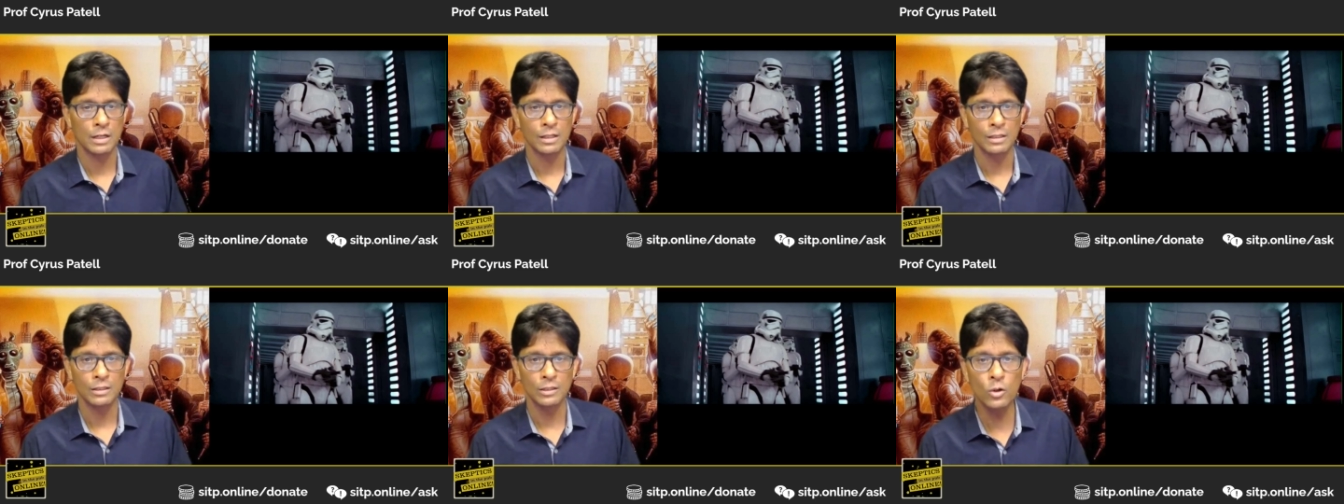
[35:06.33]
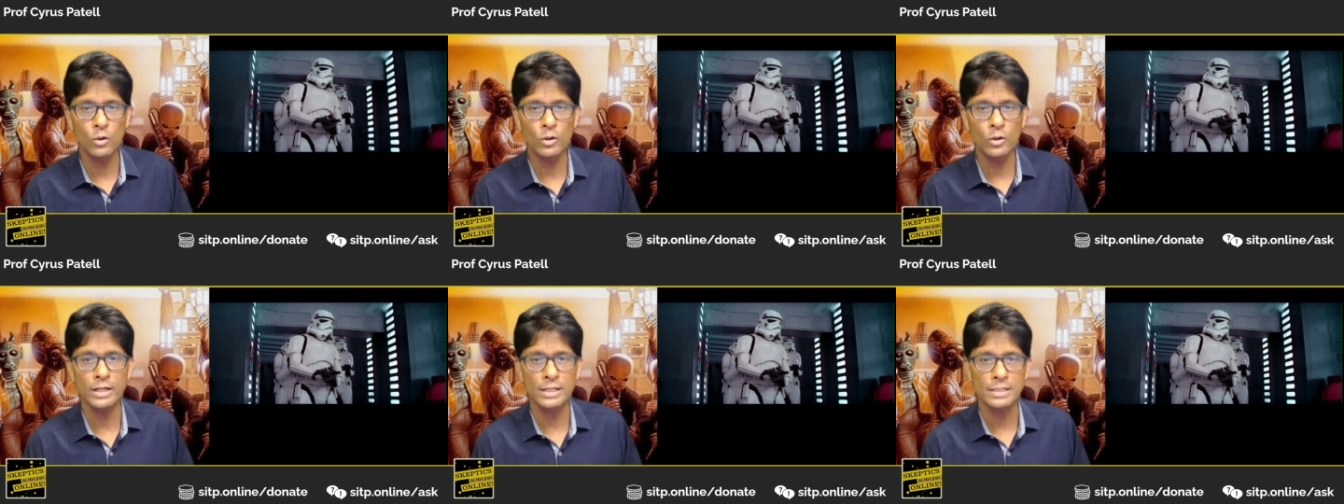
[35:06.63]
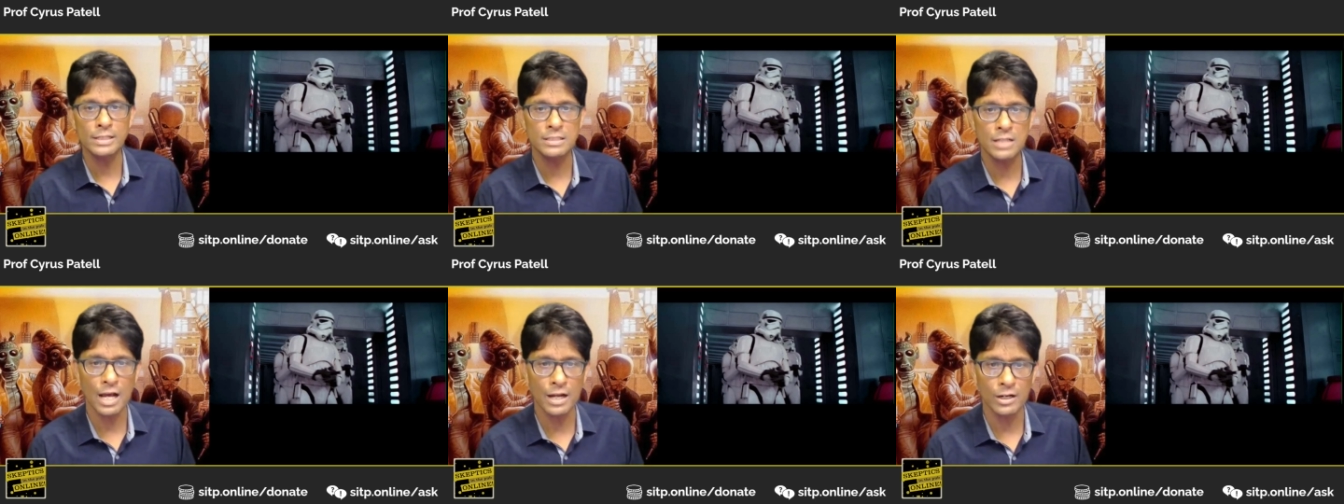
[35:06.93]

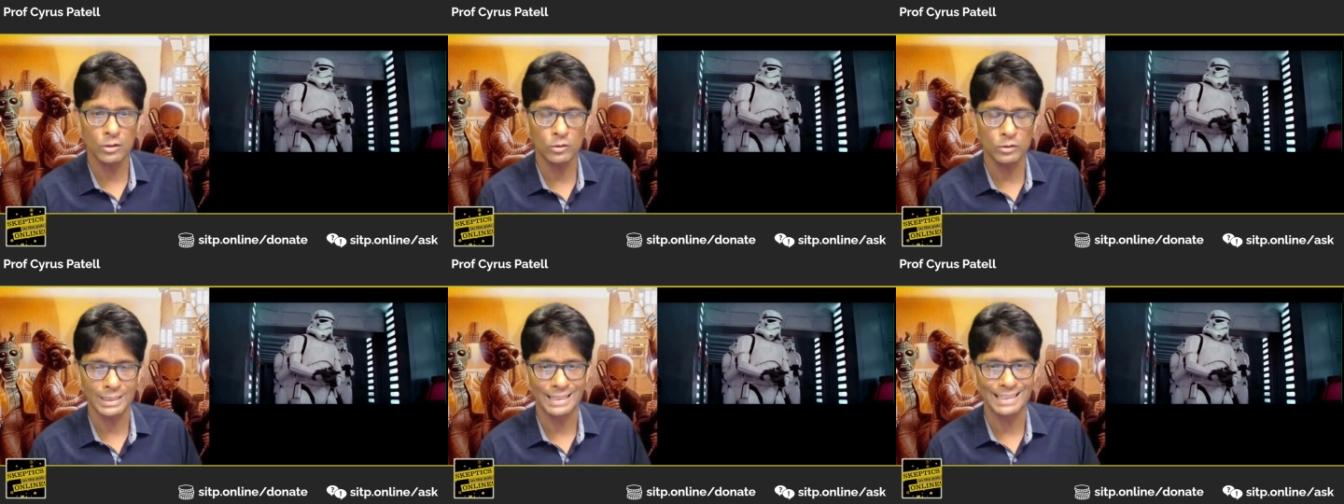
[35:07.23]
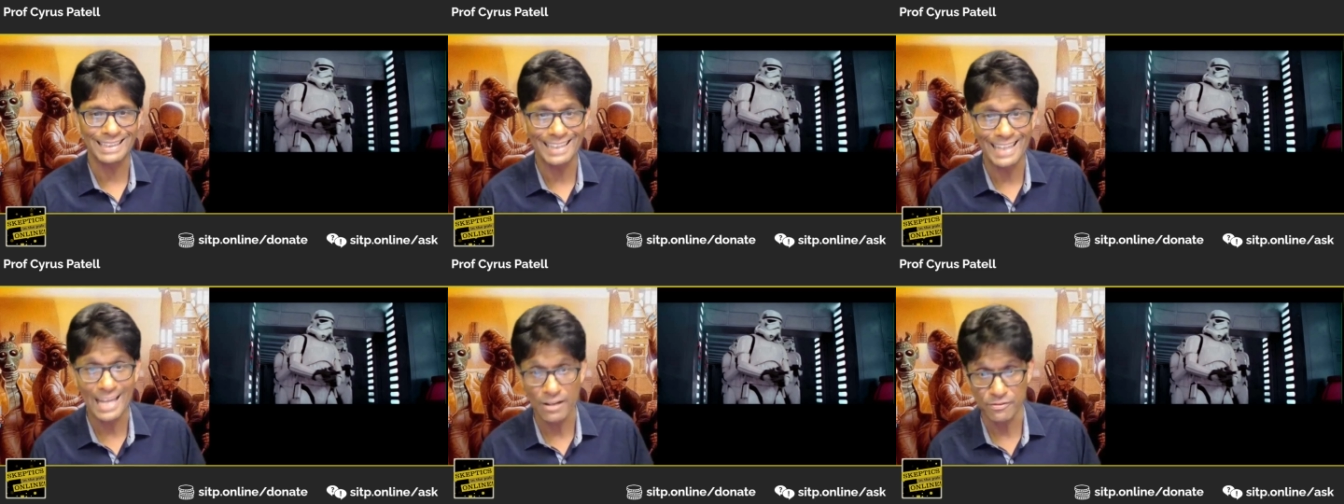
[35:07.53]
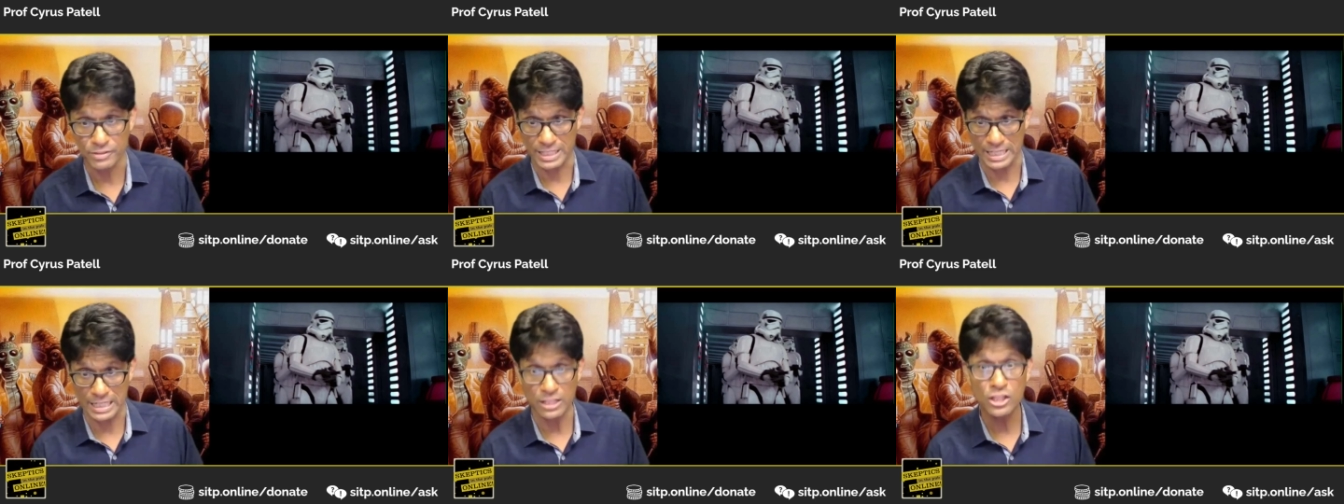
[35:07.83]
Lucas not only
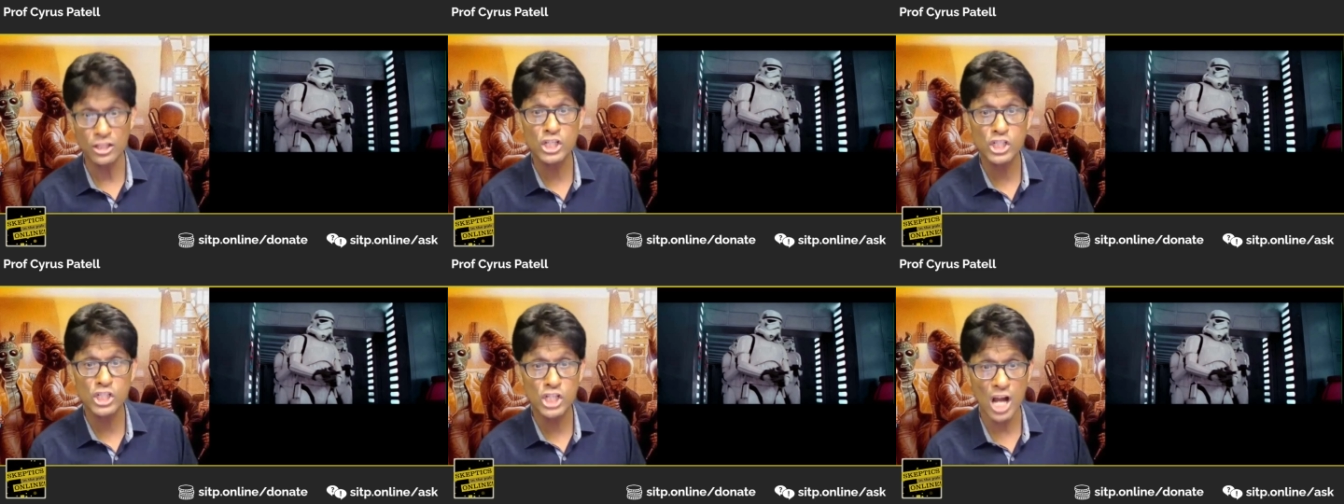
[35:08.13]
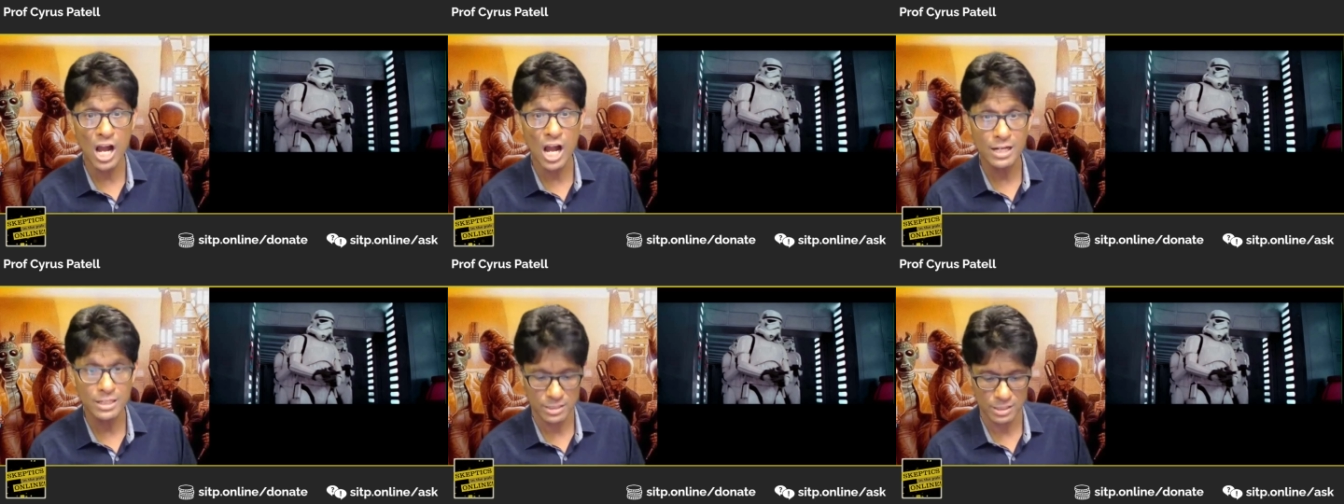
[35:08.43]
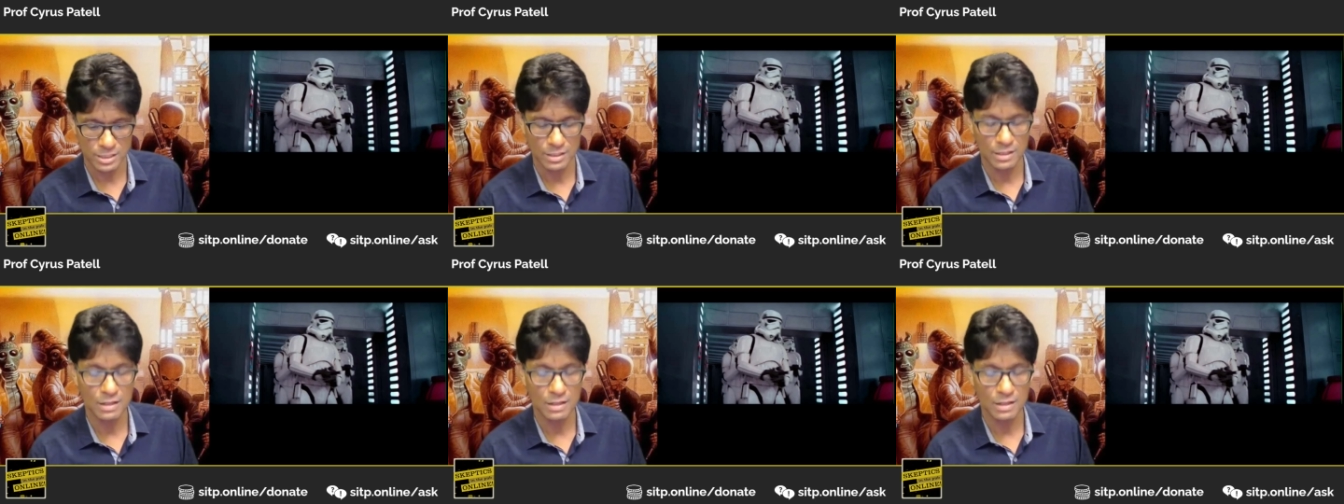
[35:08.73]
left in the shot,